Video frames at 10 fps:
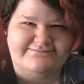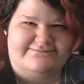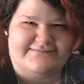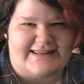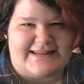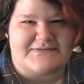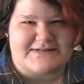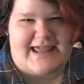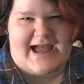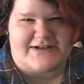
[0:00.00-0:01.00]
Like, this was
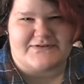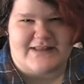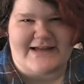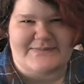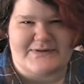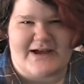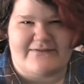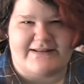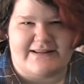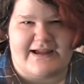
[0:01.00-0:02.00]
the actual last book I
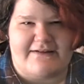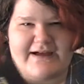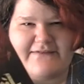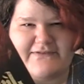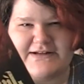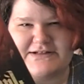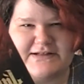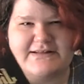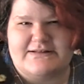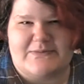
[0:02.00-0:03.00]
read. Like, I finished
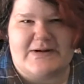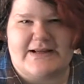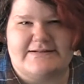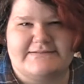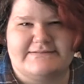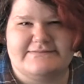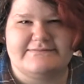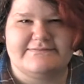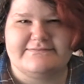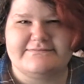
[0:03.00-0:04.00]
it this morning.
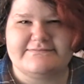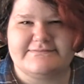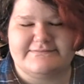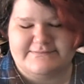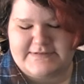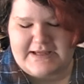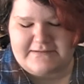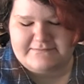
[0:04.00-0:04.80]
So.